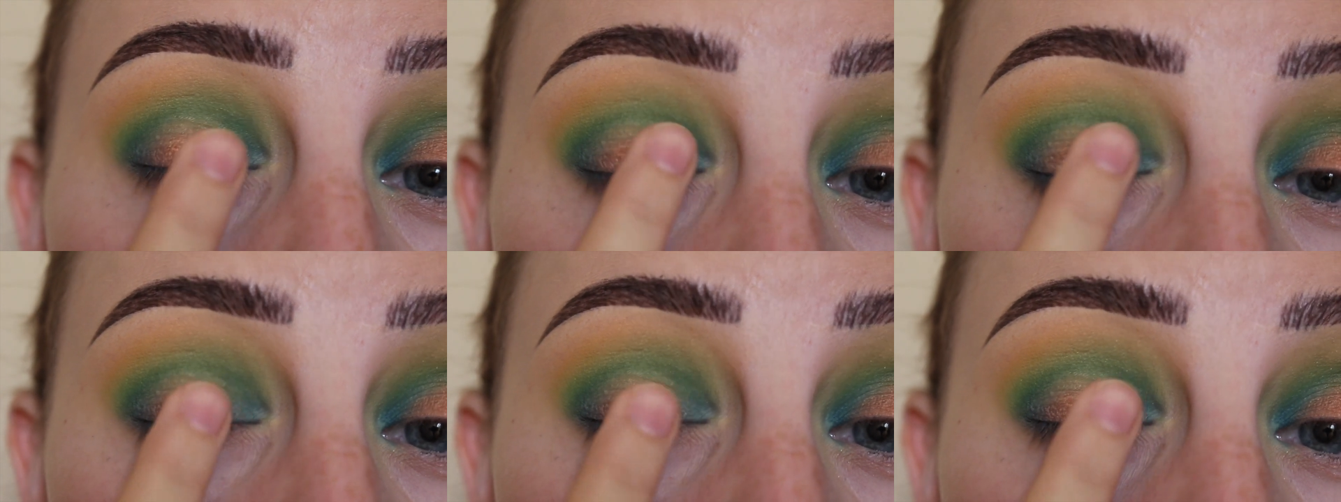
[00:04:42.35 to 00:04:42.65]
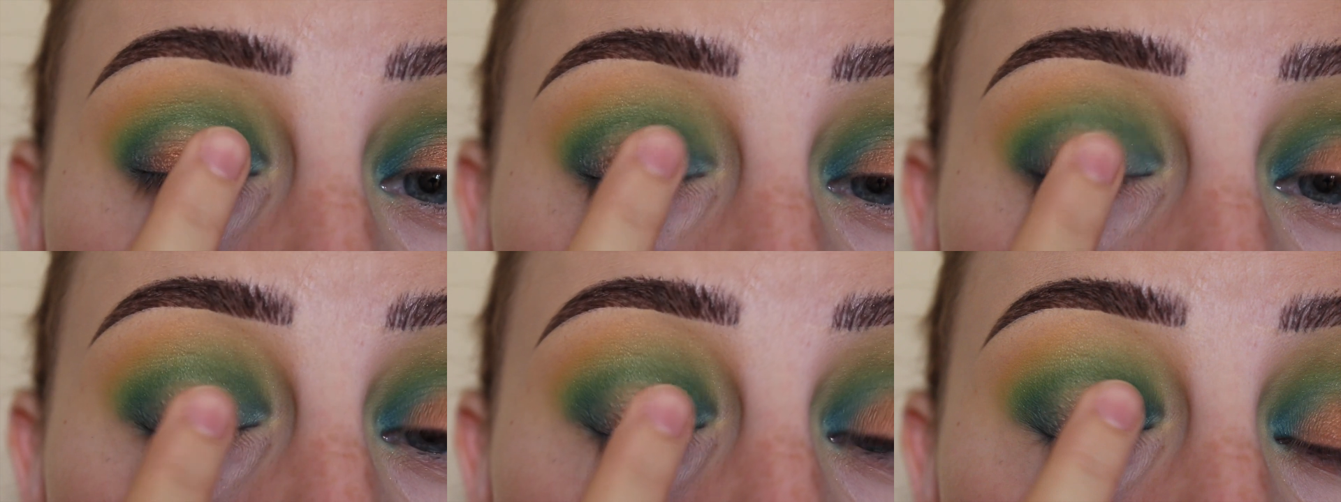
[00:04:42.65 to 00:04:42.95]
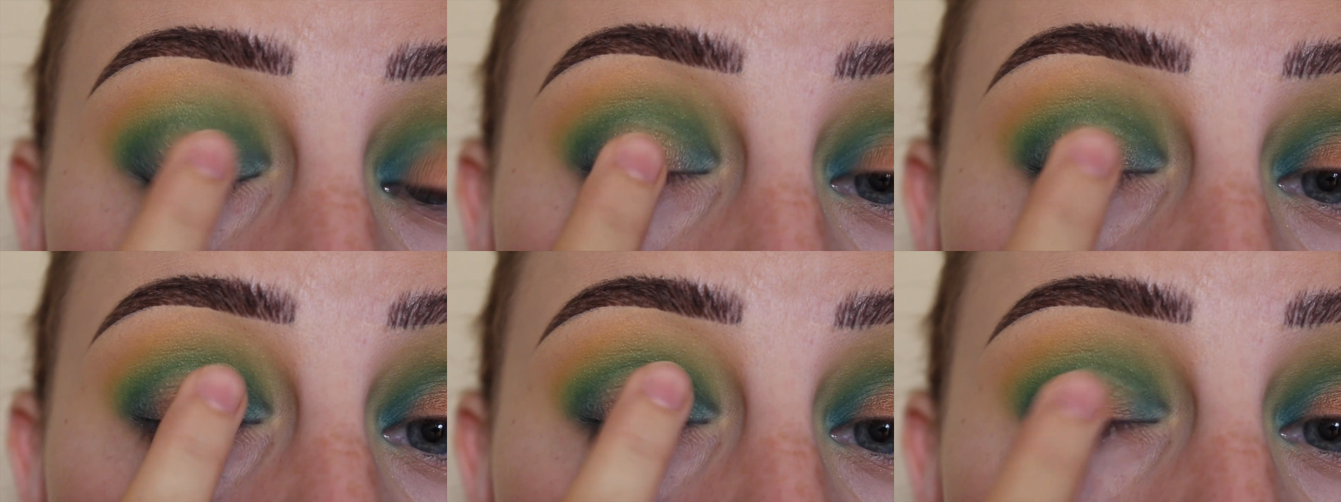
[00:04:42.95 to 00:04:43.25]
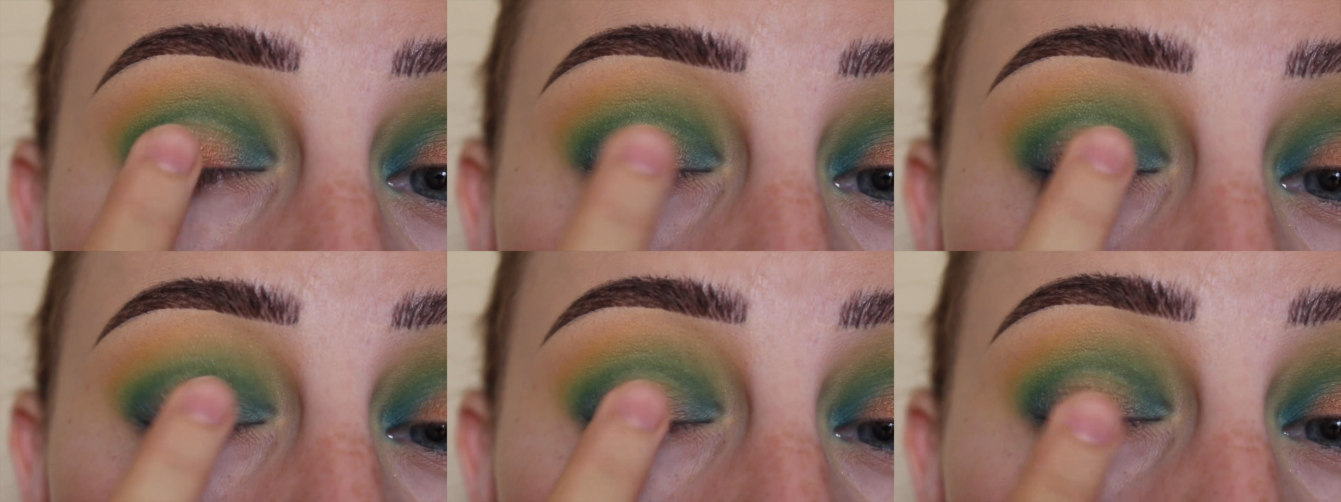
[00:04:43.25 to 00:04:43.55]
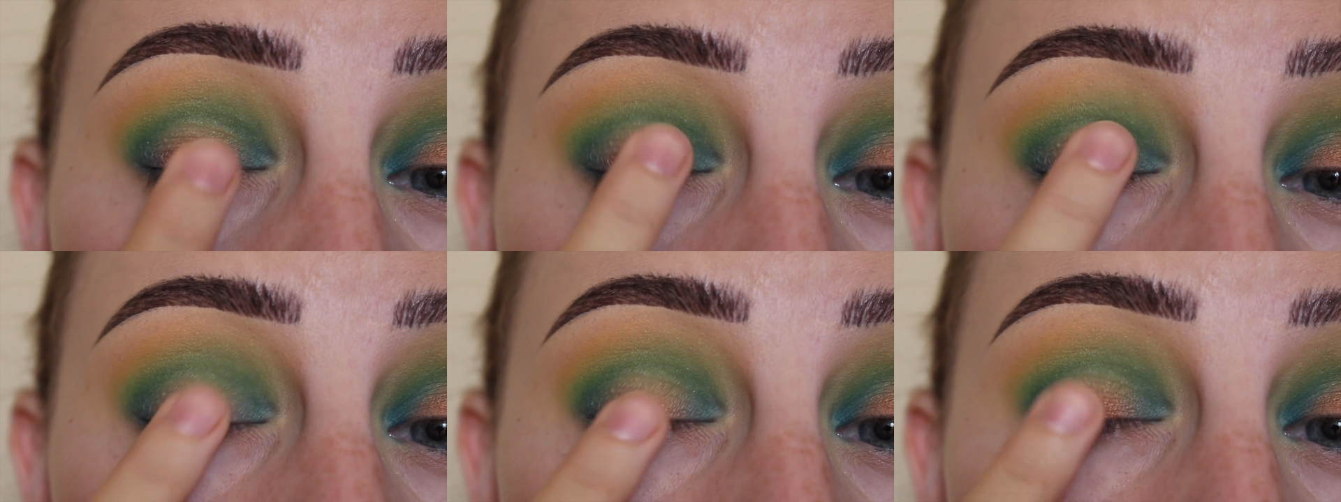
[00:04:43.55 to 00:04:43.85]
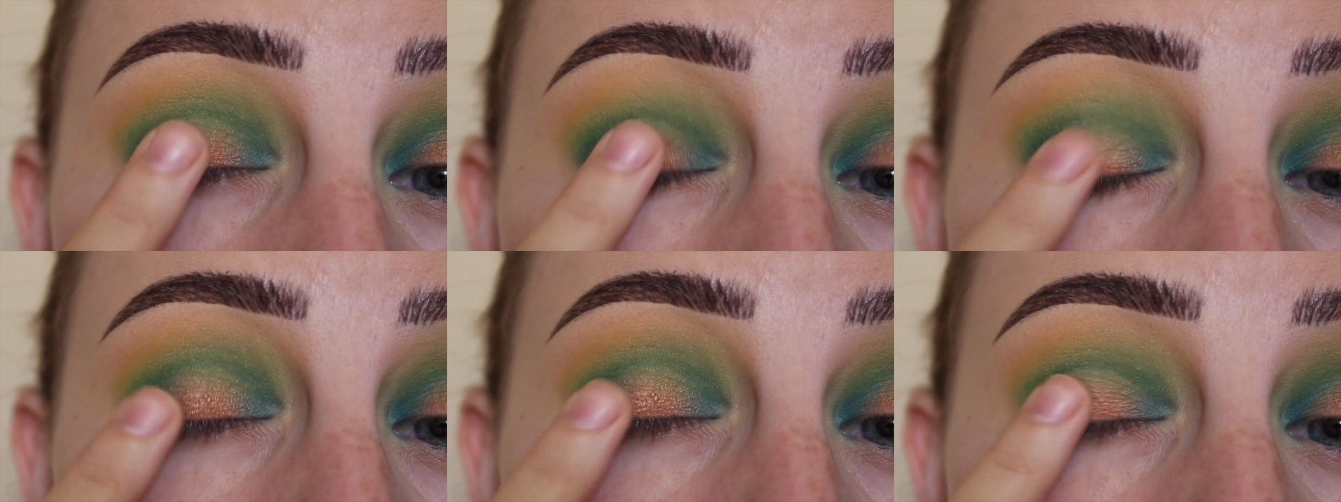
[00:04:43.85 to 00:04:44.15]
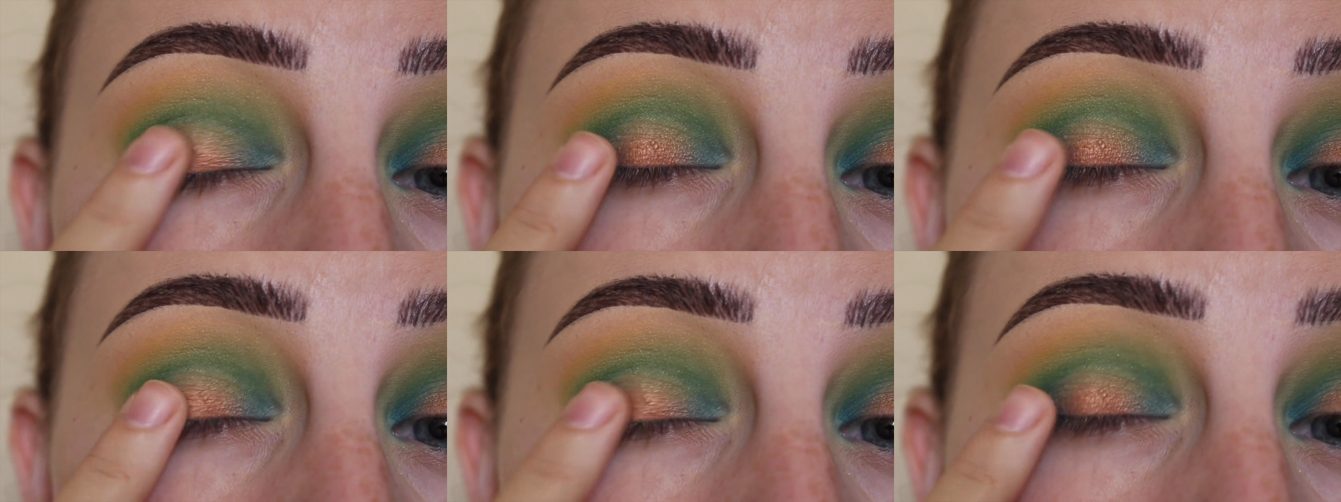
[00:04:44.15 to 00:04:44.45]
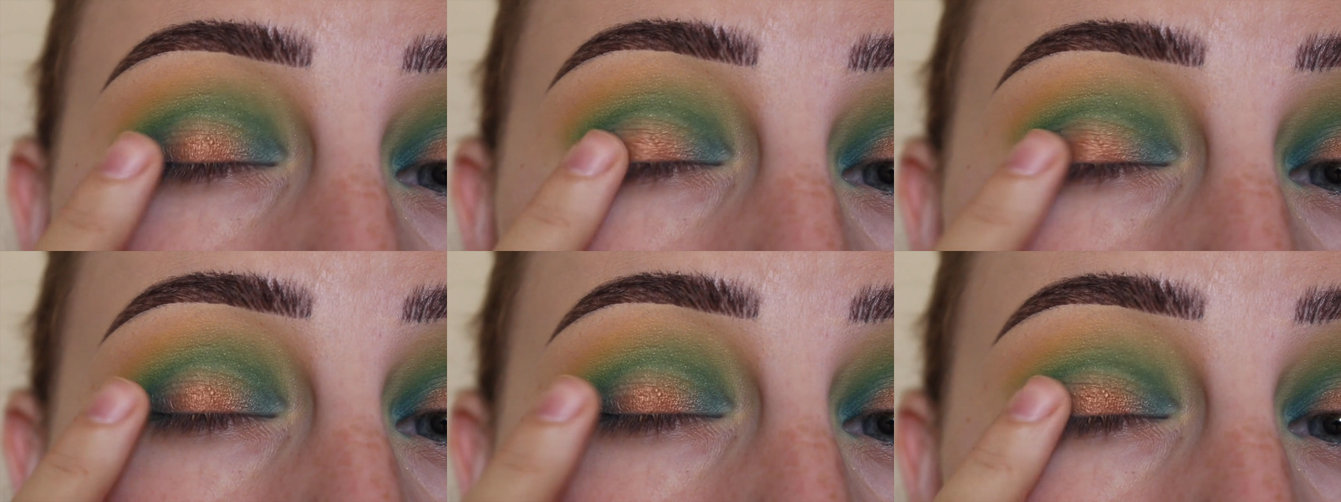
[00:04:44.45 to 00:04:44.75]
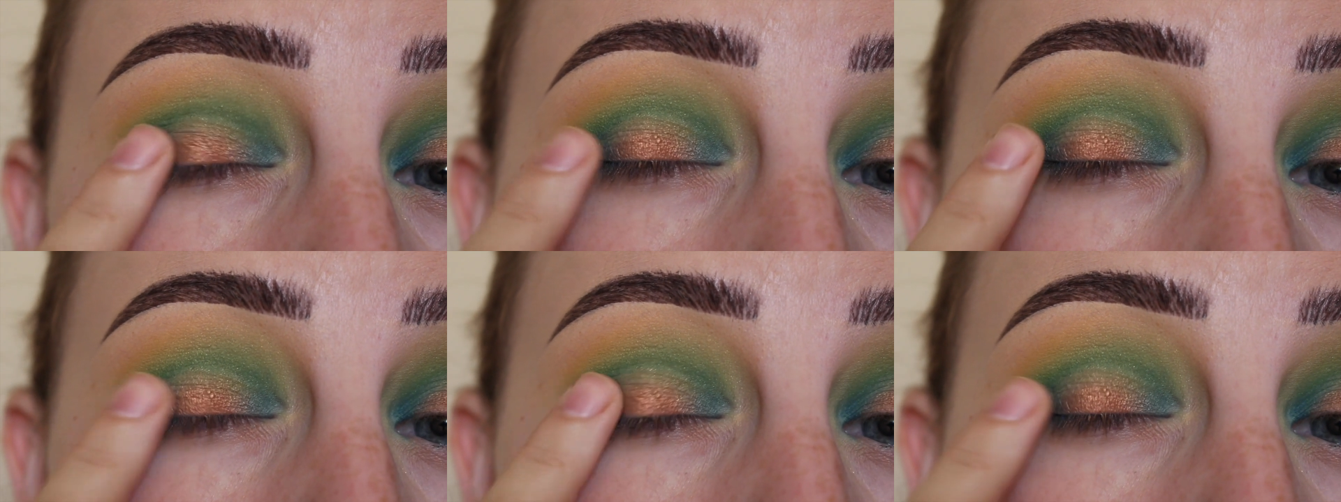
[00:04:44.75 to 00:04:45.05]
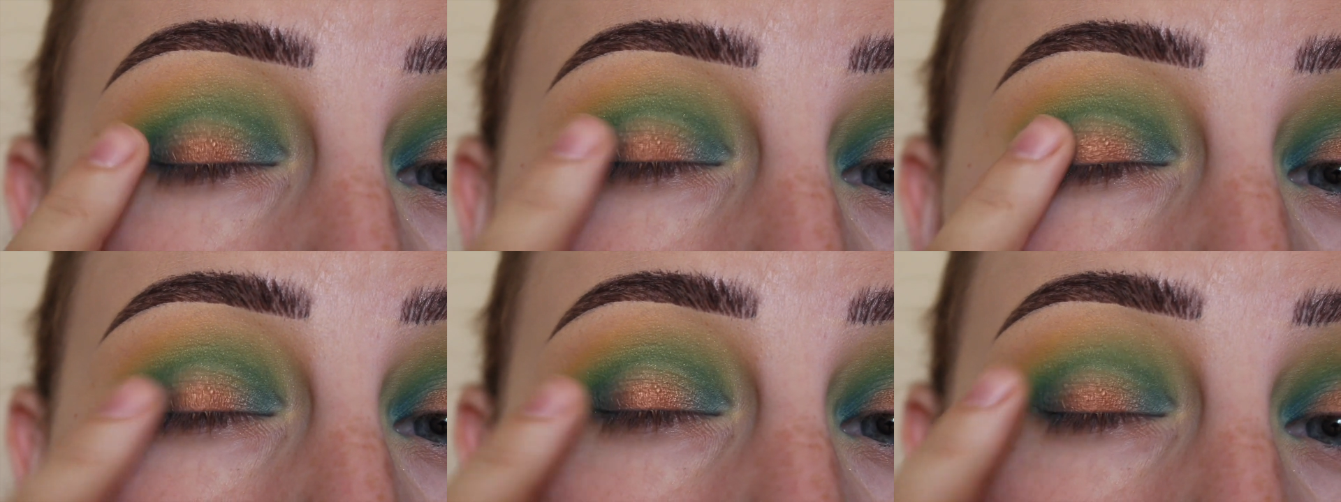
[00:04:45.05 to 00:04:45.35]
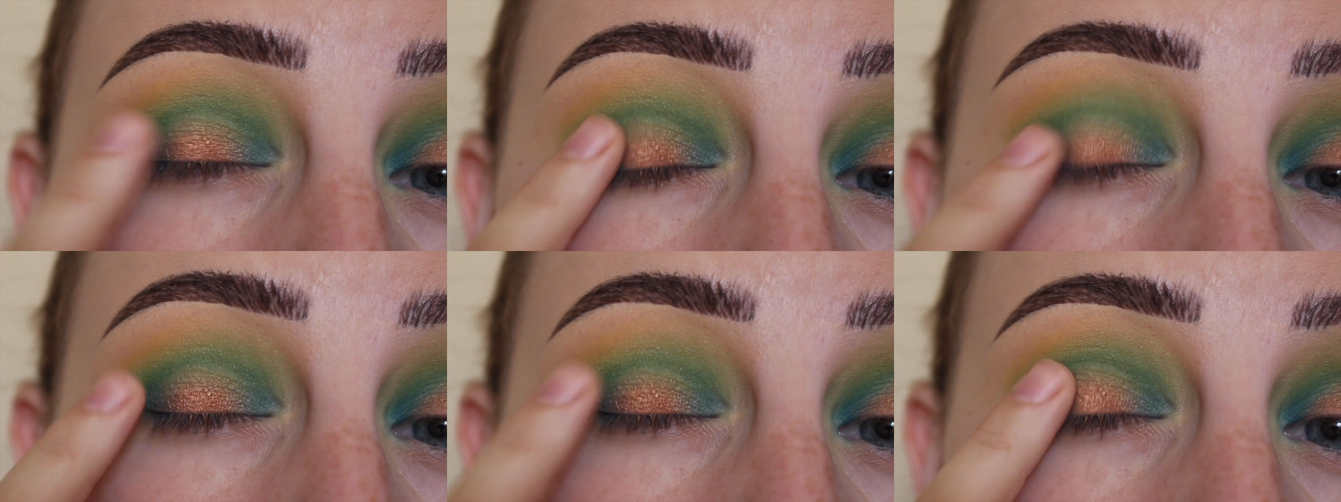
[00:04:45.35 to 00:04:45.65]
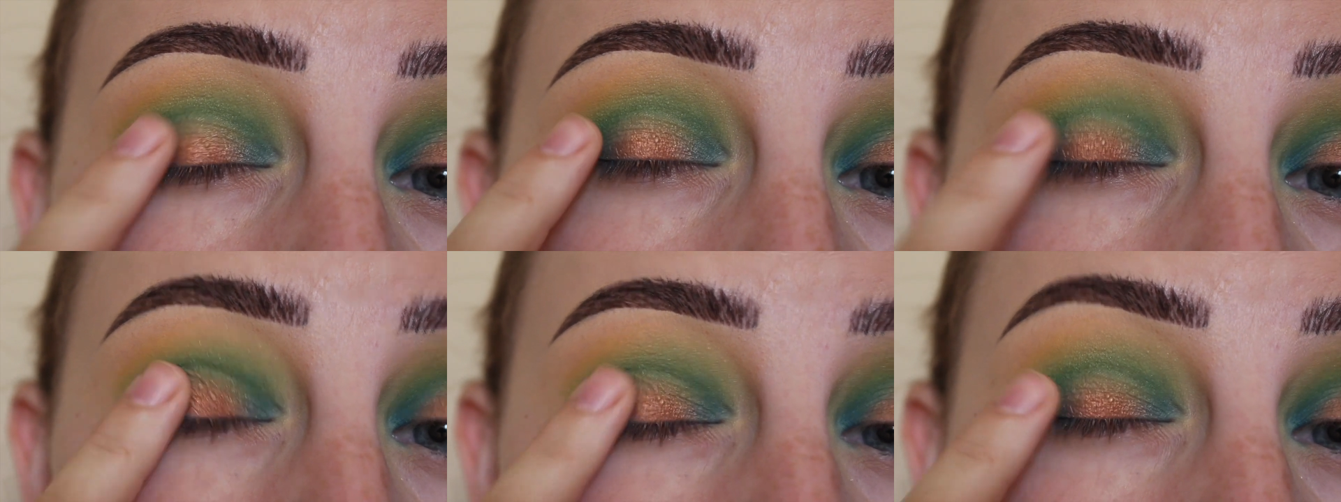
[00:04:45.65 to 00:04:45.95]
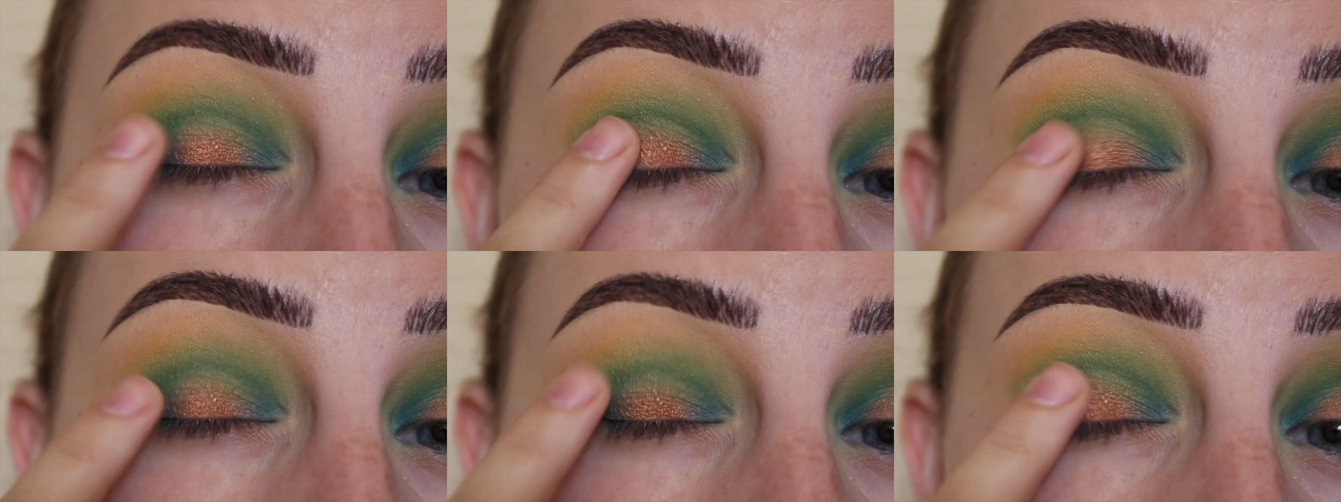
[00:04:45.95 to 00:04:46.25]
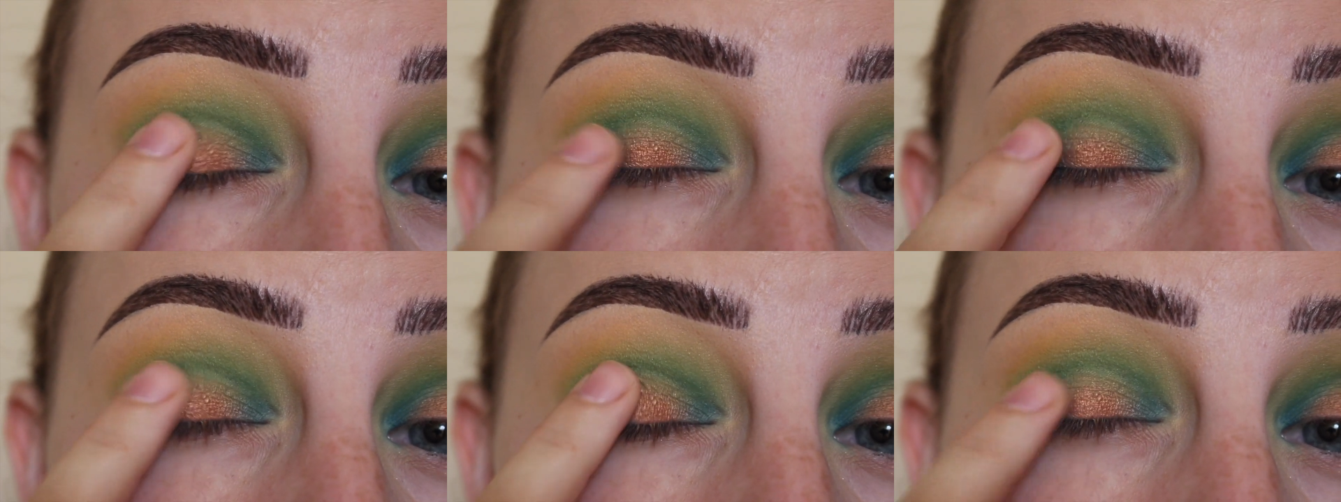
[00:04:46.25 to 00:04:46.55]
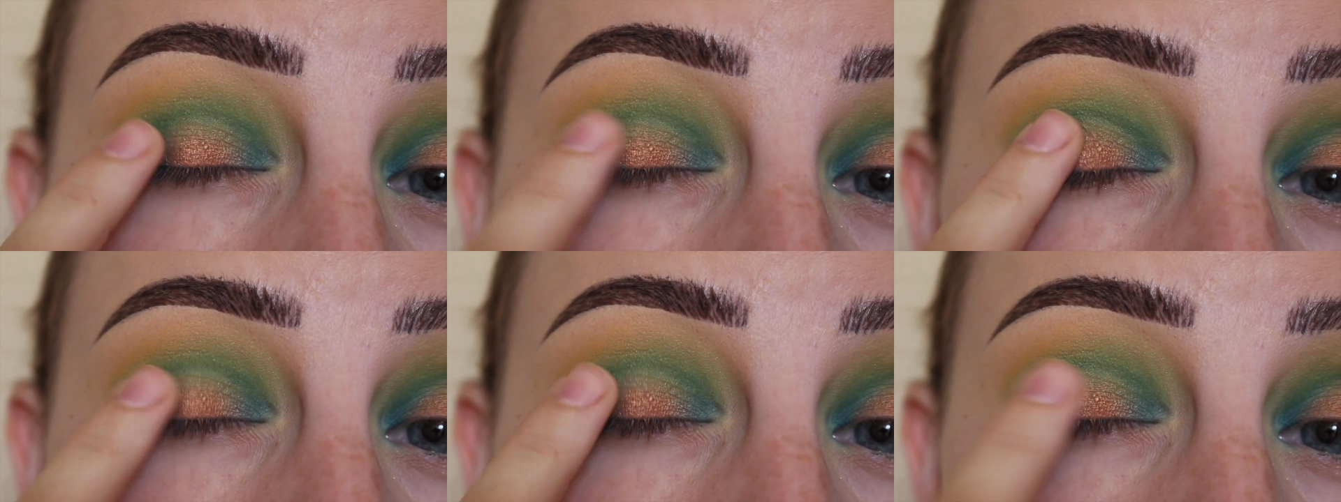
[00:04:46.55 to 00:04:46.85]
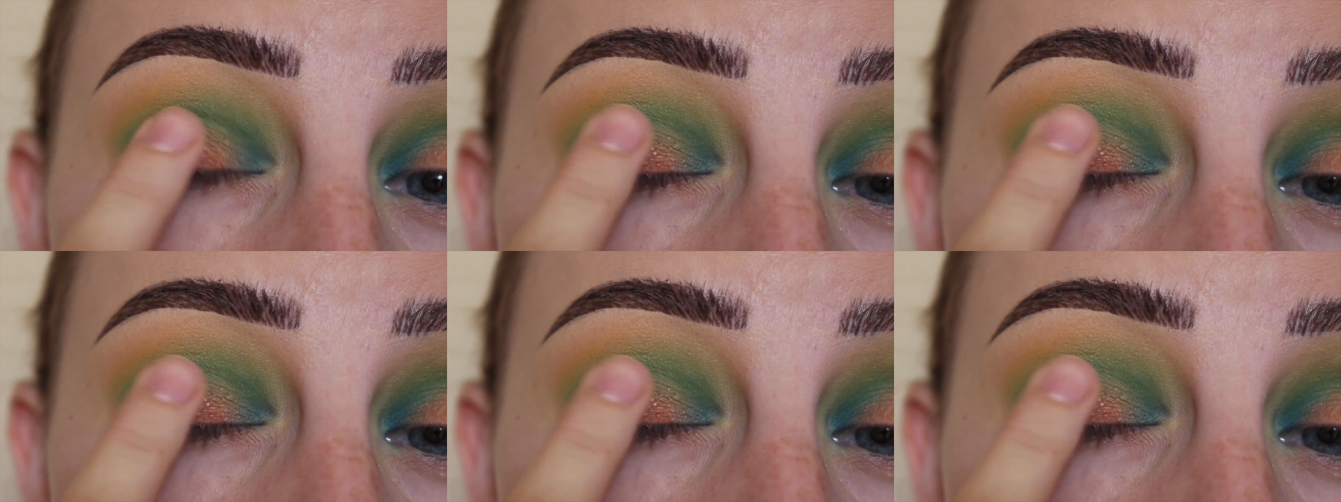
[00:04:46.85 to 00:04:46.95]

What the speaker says: Nobody's mouth can be seen.